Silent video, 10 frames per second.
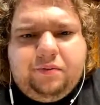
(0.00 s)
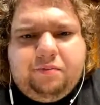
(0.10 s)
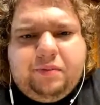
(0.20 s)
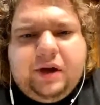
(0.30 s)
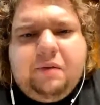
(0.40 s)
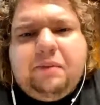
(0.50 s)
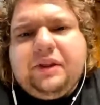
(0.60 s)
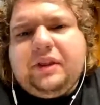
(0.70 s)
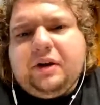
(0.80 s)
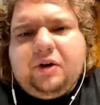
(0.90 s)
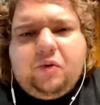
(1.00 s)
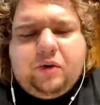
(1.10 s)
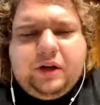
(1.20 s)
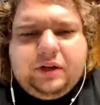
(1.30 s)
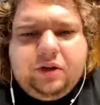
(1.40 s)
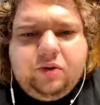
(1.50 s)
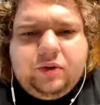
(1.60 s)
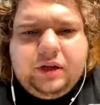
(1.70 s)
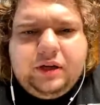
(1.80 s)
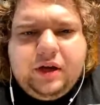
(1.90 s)
but they're going into
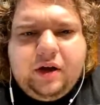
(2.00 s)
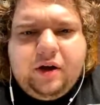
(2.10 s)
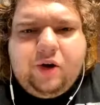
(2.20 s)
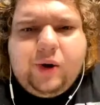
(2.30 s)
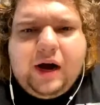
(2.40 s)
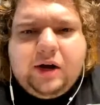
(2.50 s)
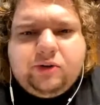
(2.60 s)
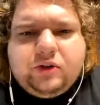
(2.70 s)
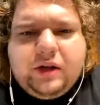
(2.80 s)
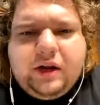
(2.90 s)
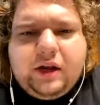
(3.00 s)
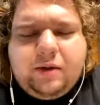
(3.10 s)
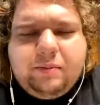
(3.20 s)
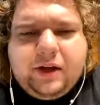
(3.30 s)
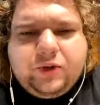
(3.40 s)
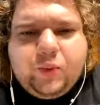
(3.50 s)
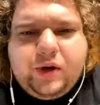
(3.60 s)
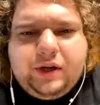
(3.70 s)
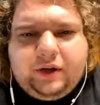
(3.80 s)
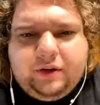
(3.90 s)
the Ohio State game next
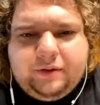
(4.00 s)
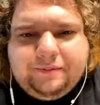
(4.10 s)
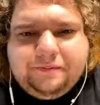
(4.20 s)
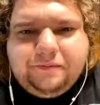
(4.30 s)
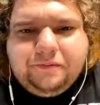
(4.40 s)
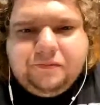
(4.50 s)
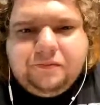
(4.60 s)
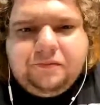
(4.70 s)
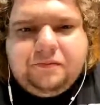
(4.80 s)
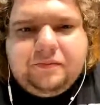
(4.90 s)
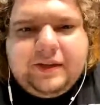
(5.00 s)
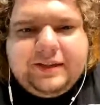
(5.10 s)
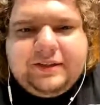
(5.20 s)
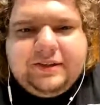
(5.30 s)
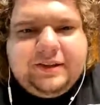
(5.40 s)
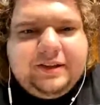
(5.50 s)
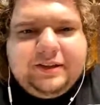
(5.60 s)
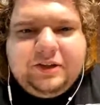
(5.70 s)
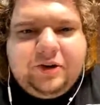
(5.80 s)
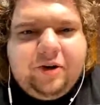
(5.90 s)
week. That's
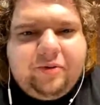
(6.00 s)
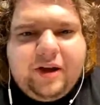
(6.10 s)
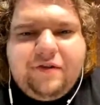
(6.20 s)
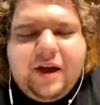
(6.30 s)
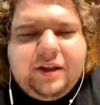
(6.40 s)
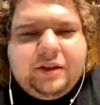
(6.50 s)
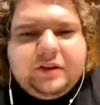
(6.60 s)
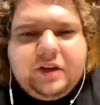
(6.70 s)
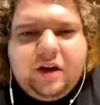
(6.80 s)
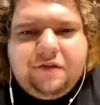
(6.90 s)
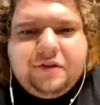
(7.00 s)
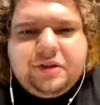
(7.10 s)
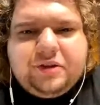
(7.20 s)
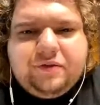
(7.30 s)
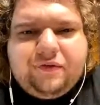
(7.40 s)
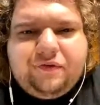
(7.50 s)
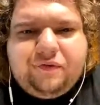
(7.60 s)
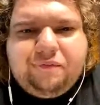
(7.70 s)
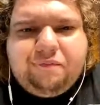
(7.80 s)
they've had the toughest